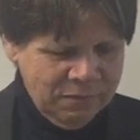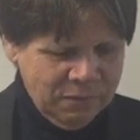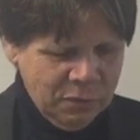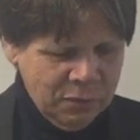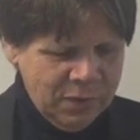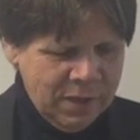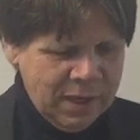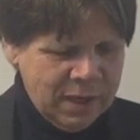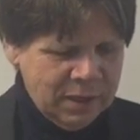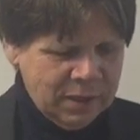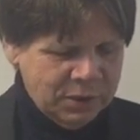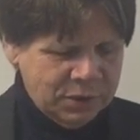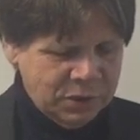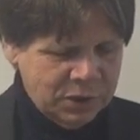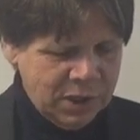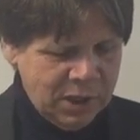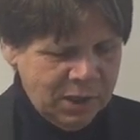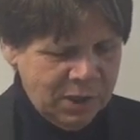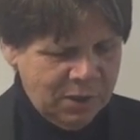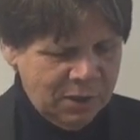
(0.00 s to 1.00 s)
for thou
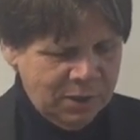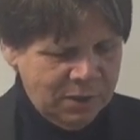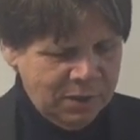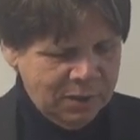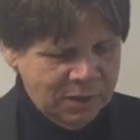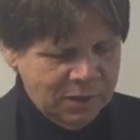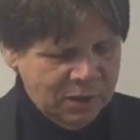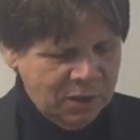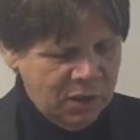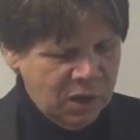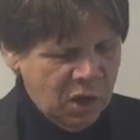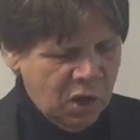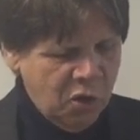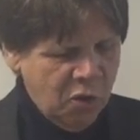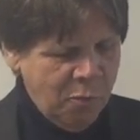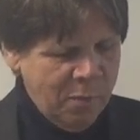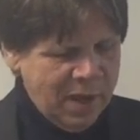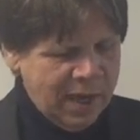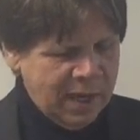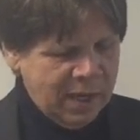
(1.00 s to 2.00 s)
shalt
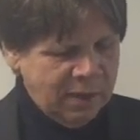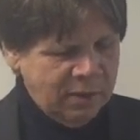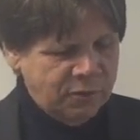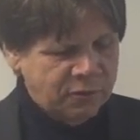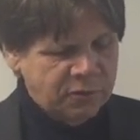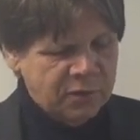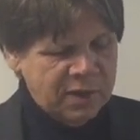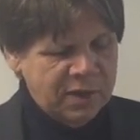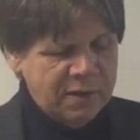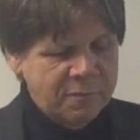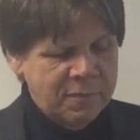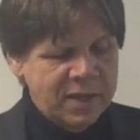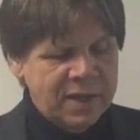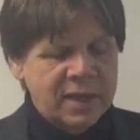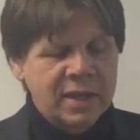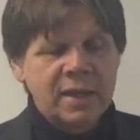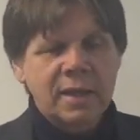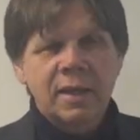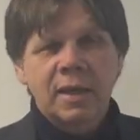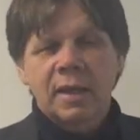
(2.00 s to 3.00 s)
no man see
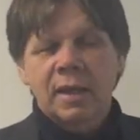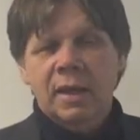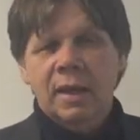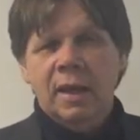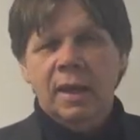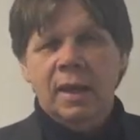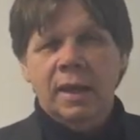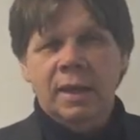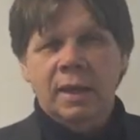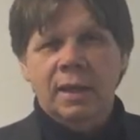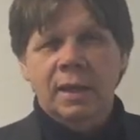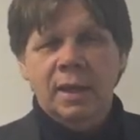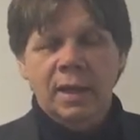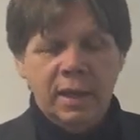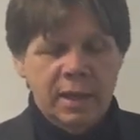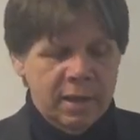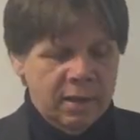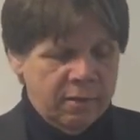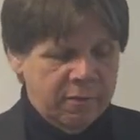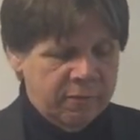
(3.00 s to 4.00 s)
me and
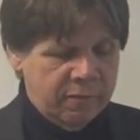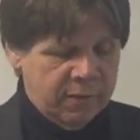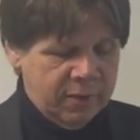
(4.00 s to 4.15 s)
live.